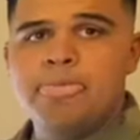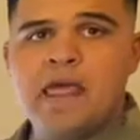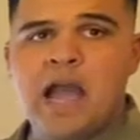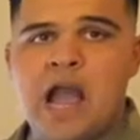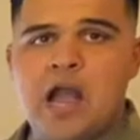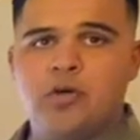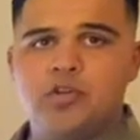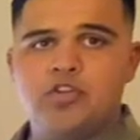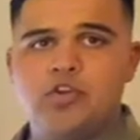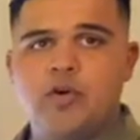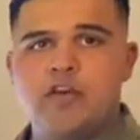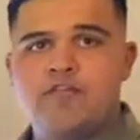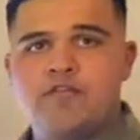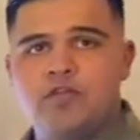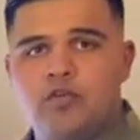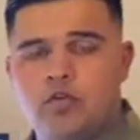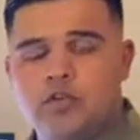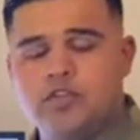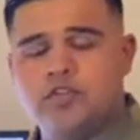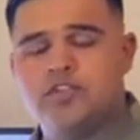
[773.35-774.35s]
I will do a
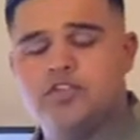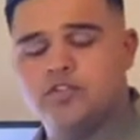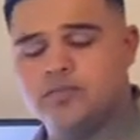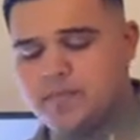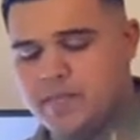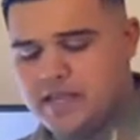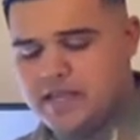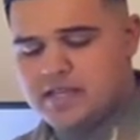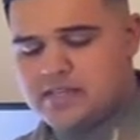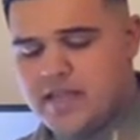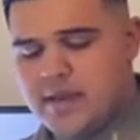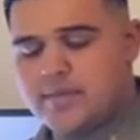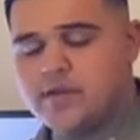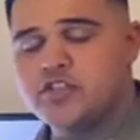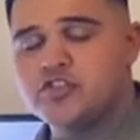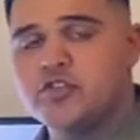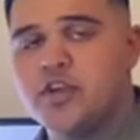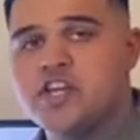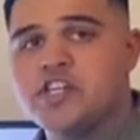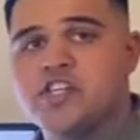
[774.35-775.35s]
full speed
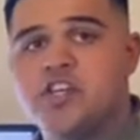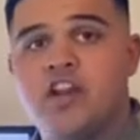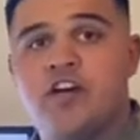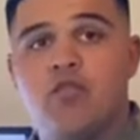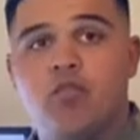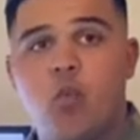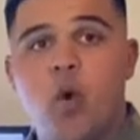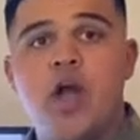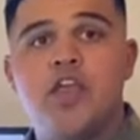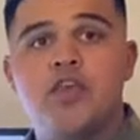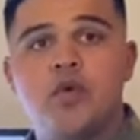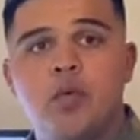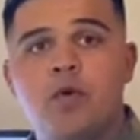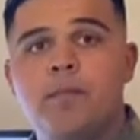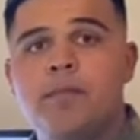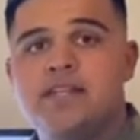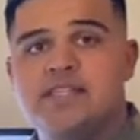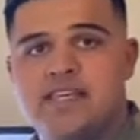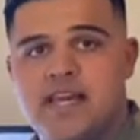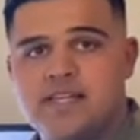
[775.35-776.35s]
demonstration of what you will
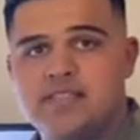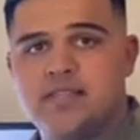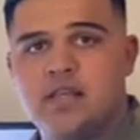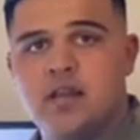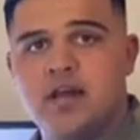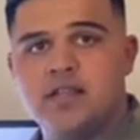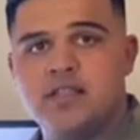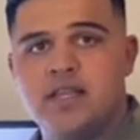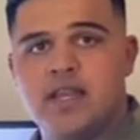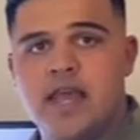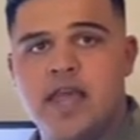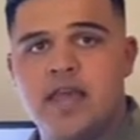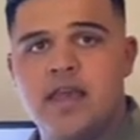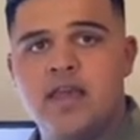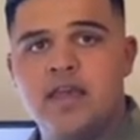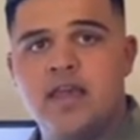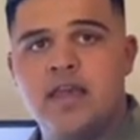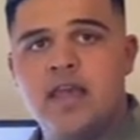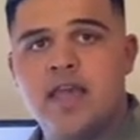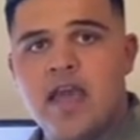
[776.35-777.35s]
be tested on today,
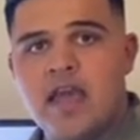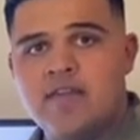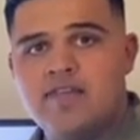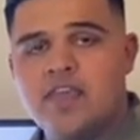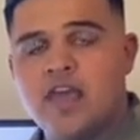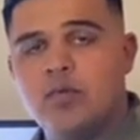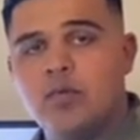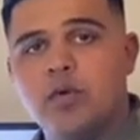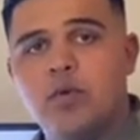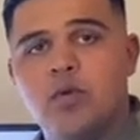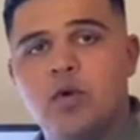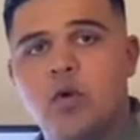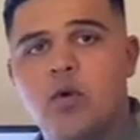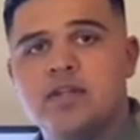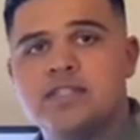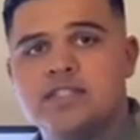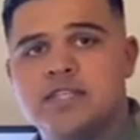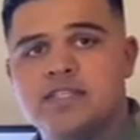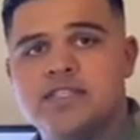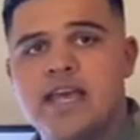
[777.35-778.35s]
and then we will go
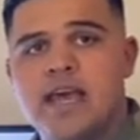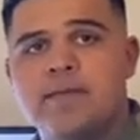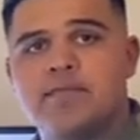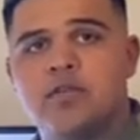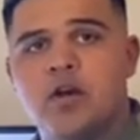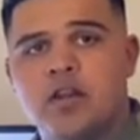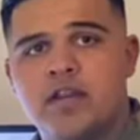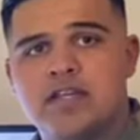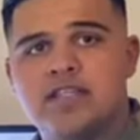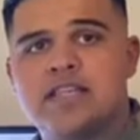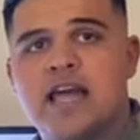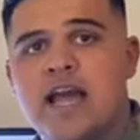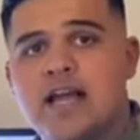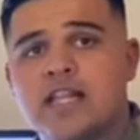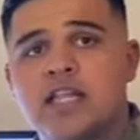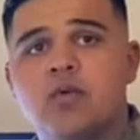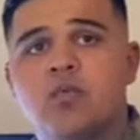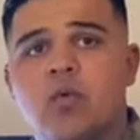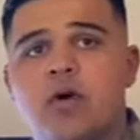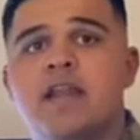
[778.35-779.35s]
into depth on
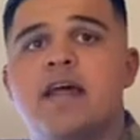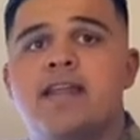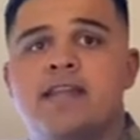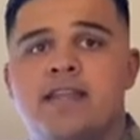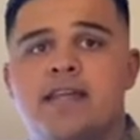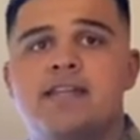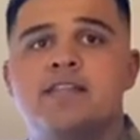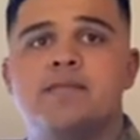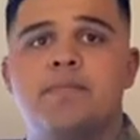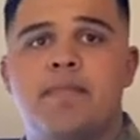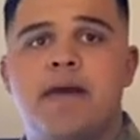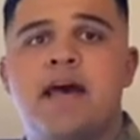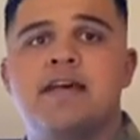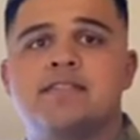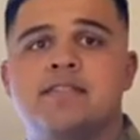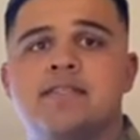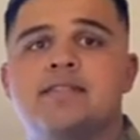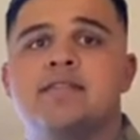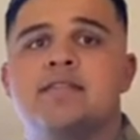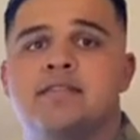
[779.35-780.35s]
exactly what I did to pass
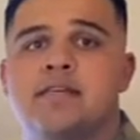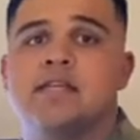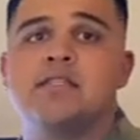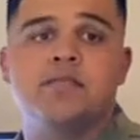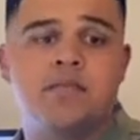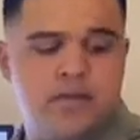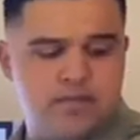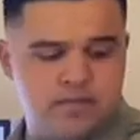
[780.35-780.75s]
this assessment.